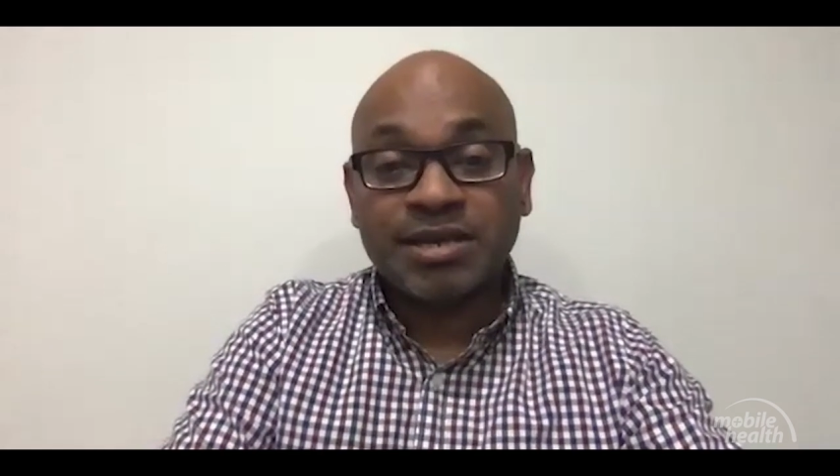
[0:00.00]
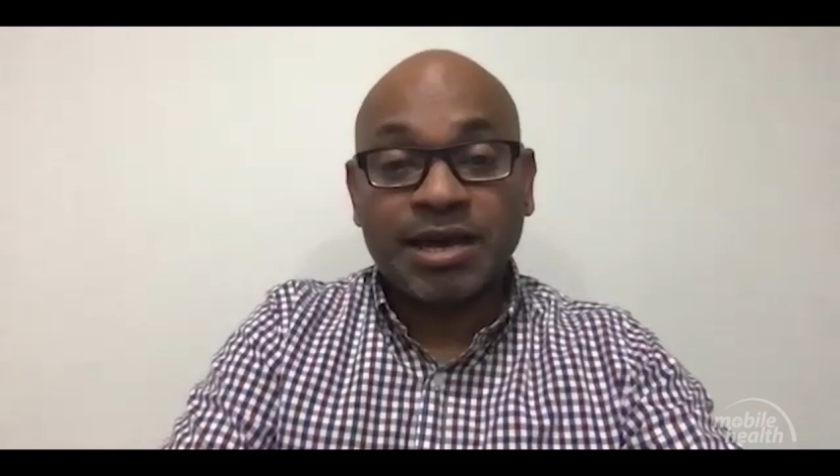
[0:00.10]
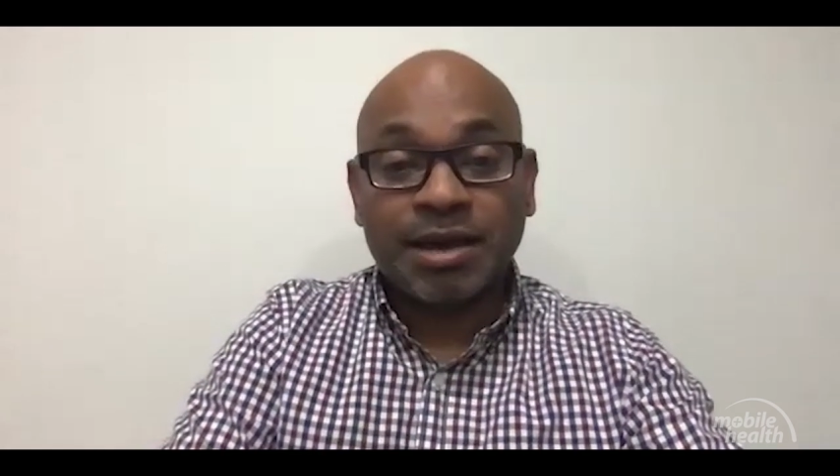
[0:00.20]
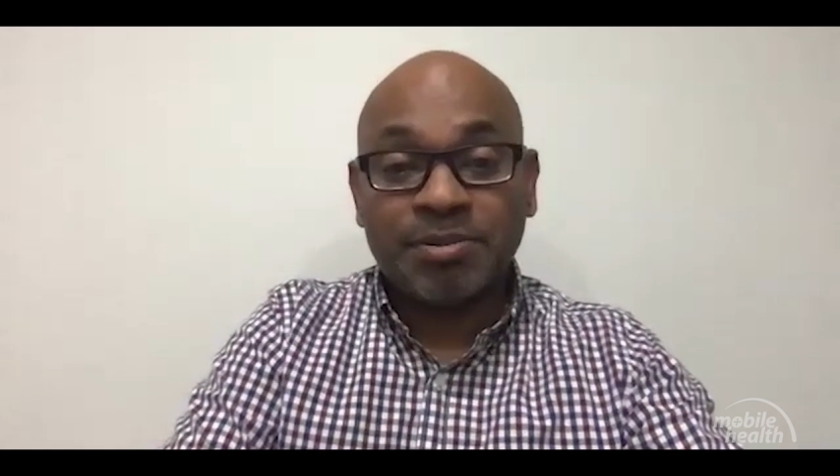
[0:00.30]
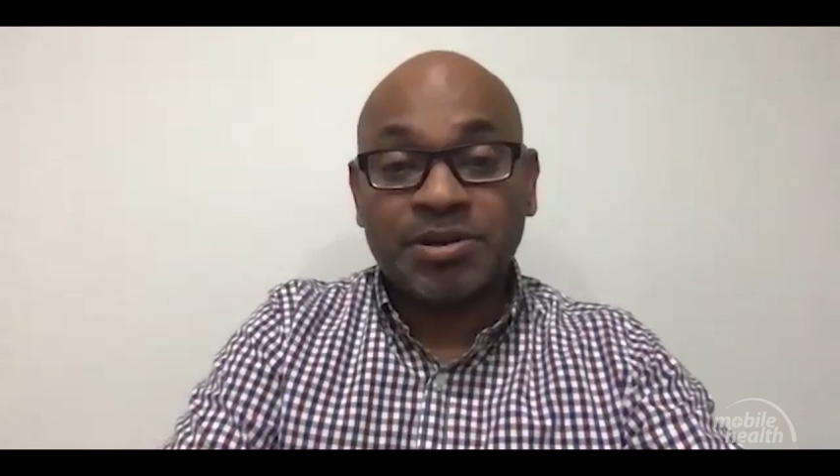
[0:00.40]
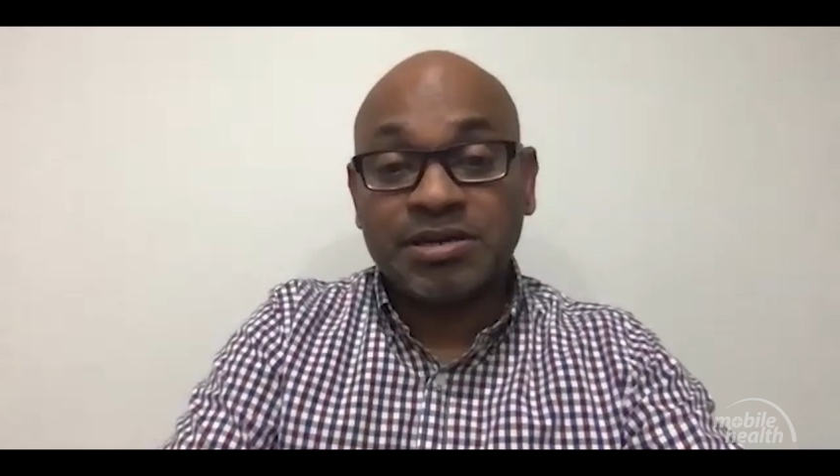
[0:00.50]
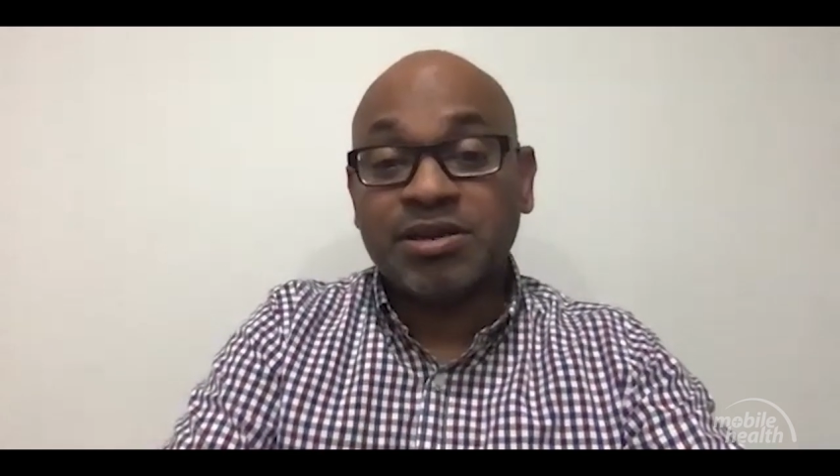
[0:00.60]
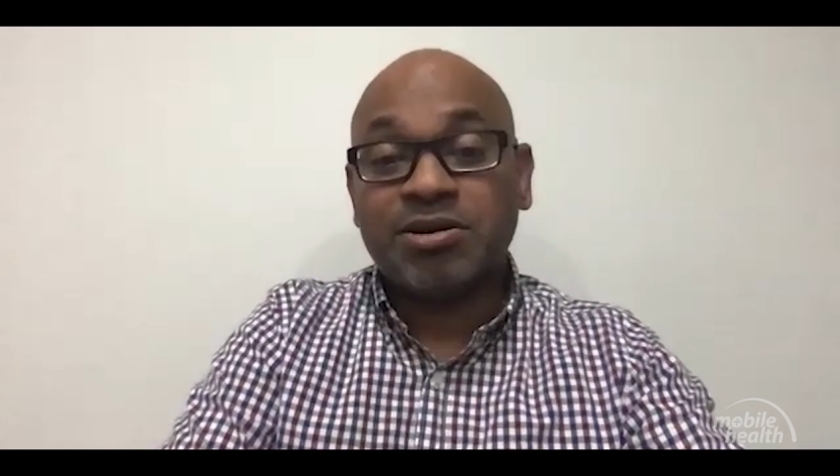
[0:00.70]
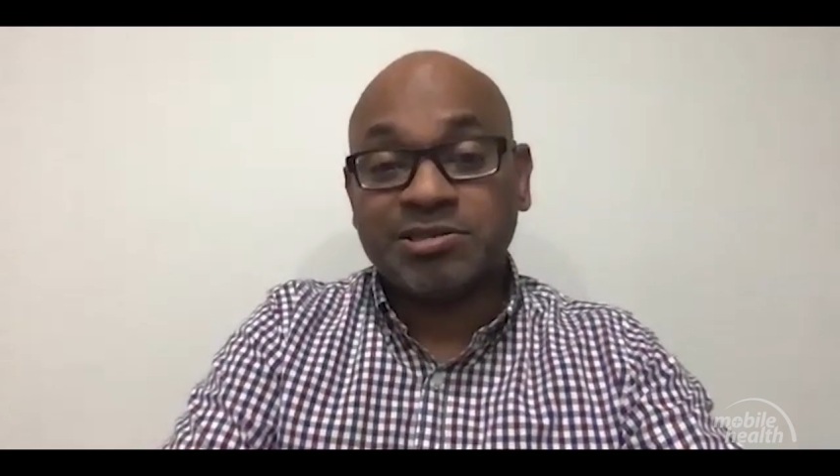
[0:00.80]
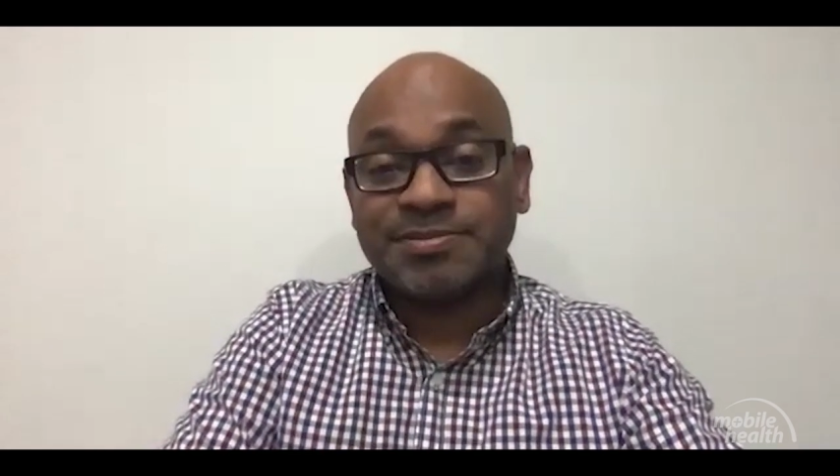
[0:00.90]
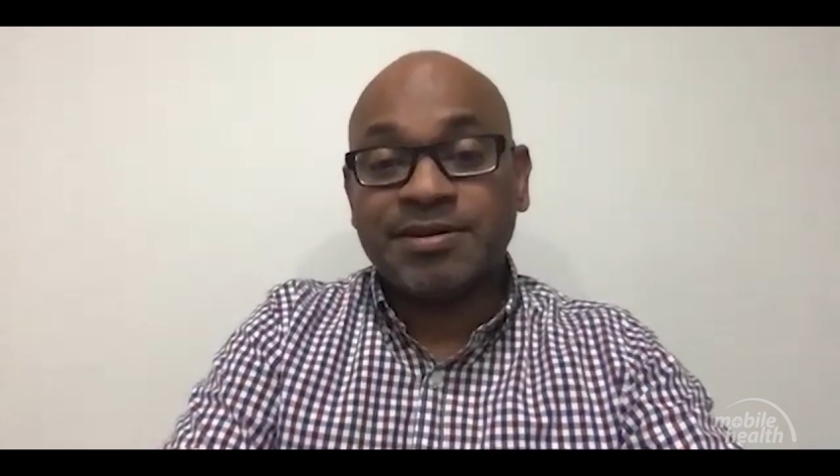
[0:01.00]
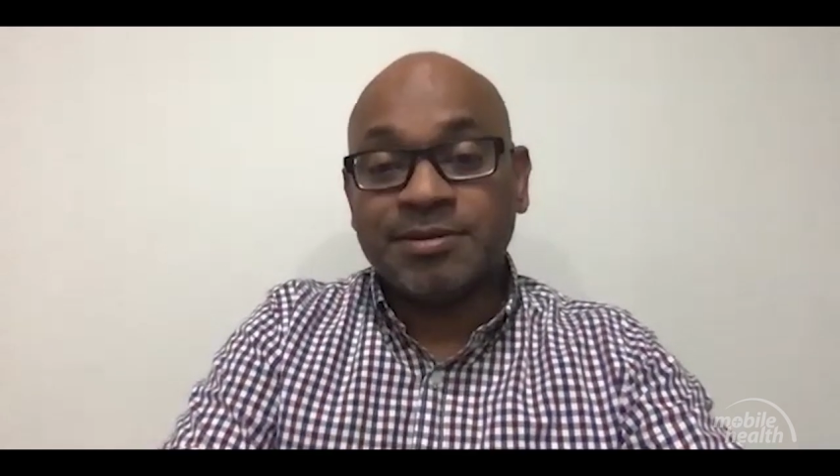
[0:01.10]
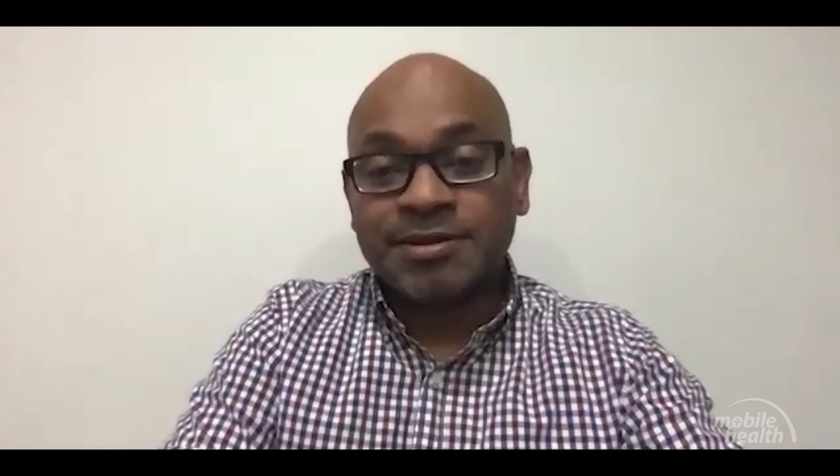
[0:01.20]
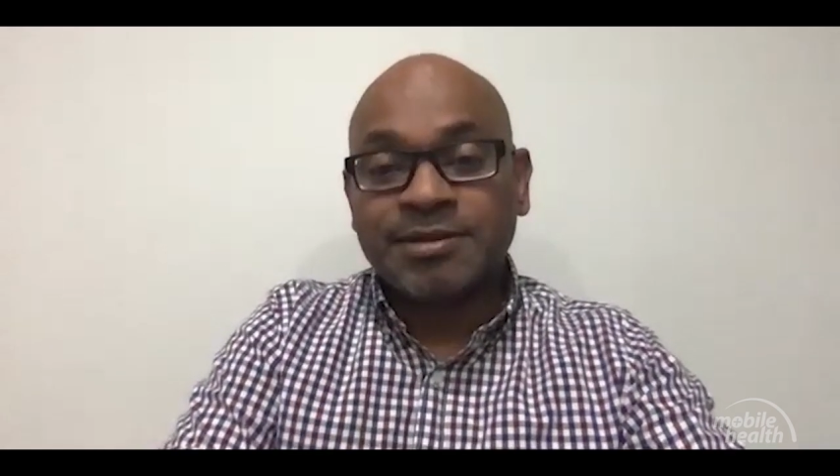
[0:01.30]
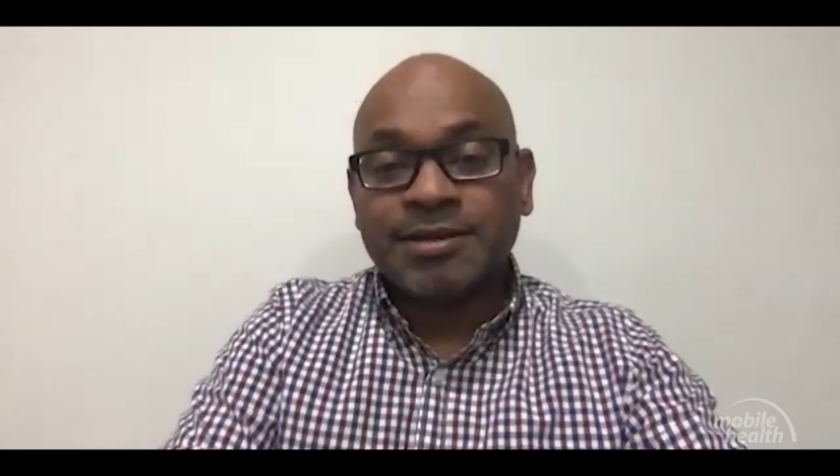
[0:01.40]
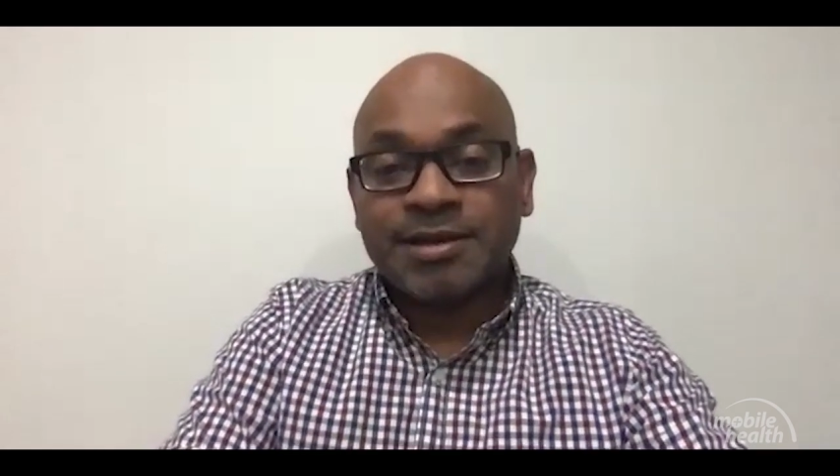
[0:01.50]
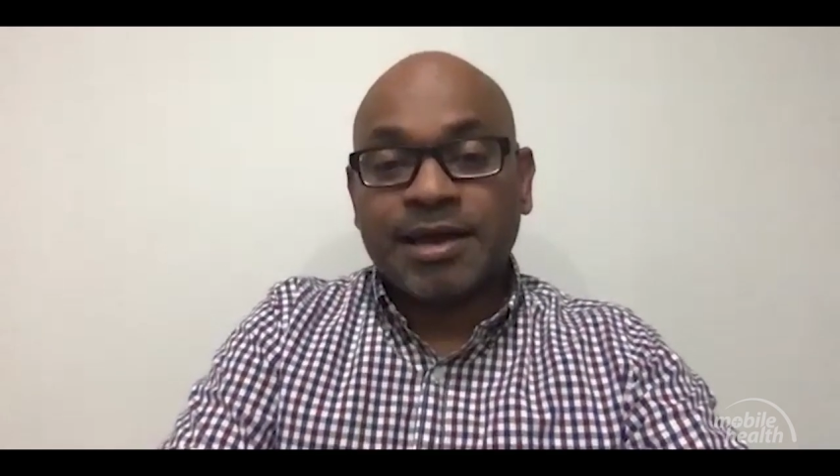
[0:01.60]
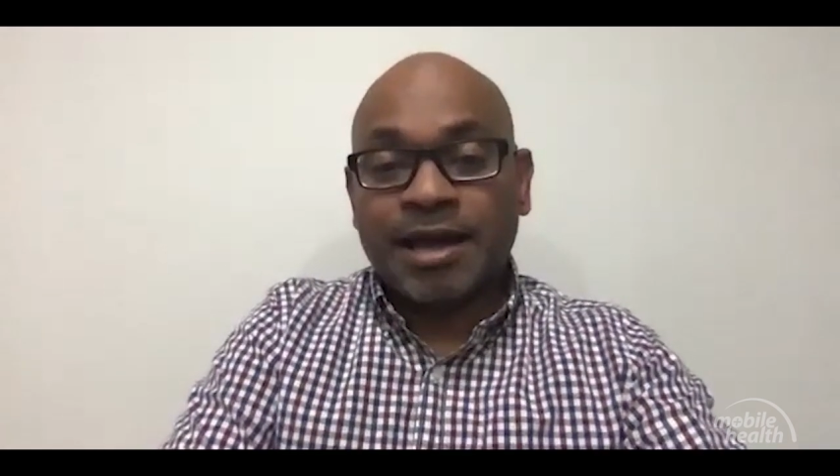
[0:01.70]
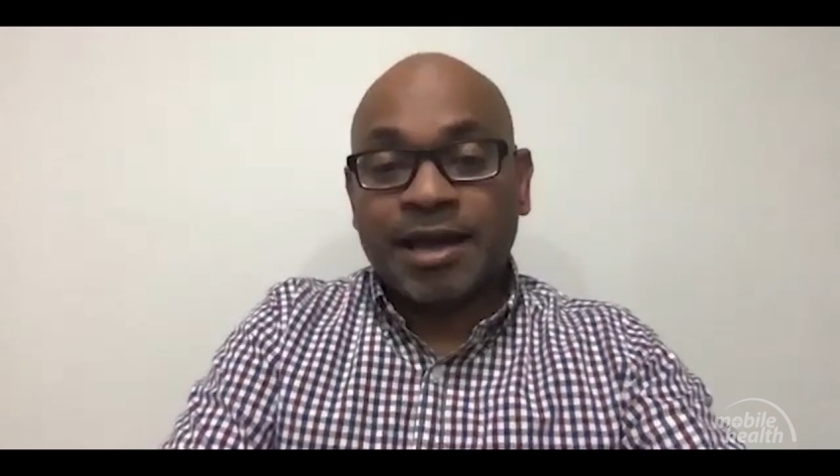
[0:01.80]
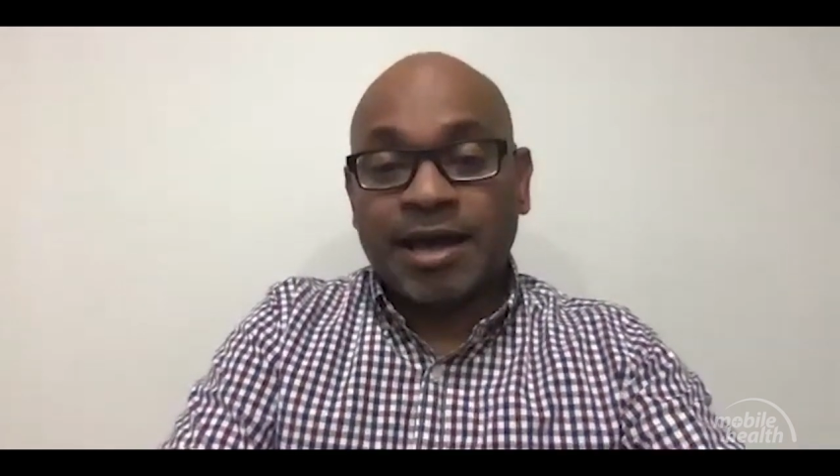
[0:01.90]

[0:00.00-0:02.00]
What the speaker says: happened in the hospital.